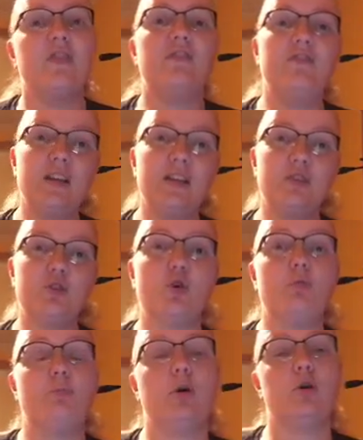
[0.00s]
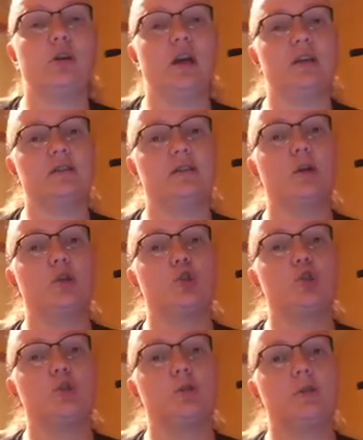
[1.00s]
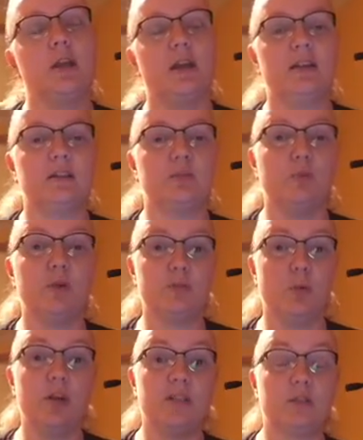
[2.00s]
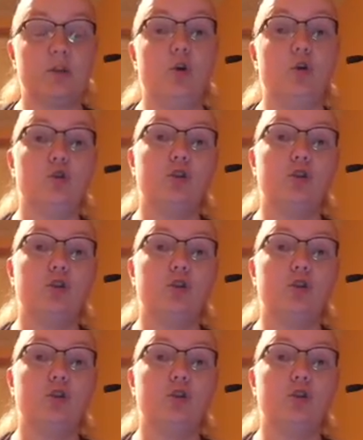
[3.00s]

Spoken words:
The Fitness Talk Podcast is what it's called.